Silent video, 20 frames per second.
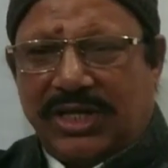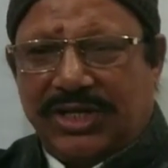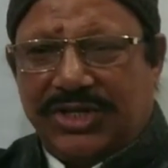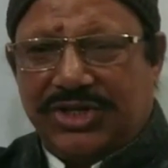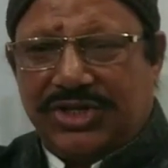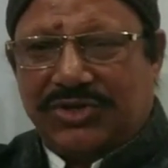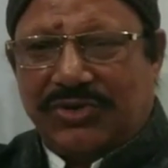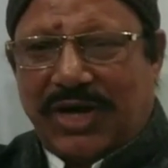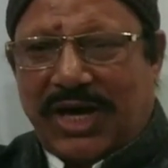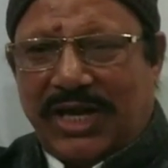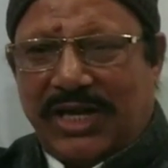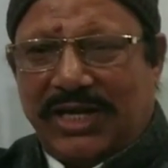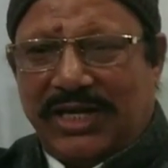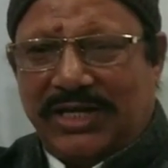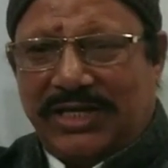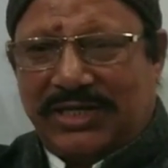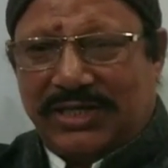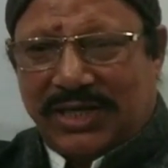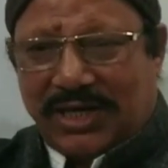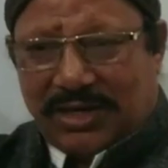
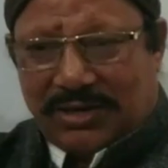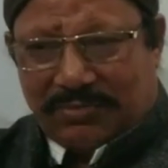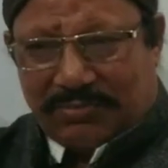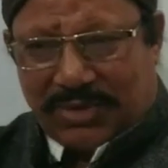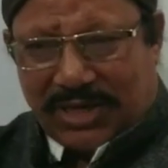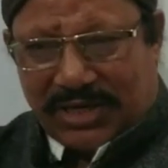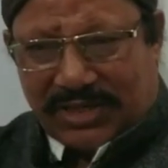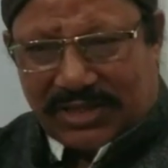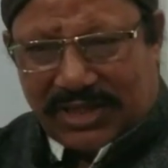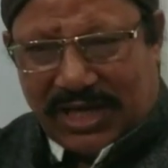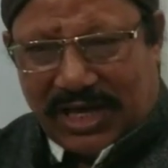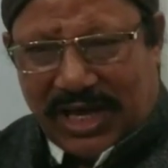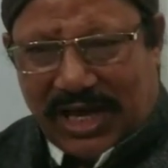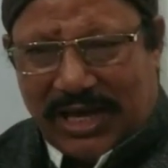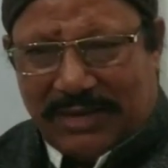enjoy it, but they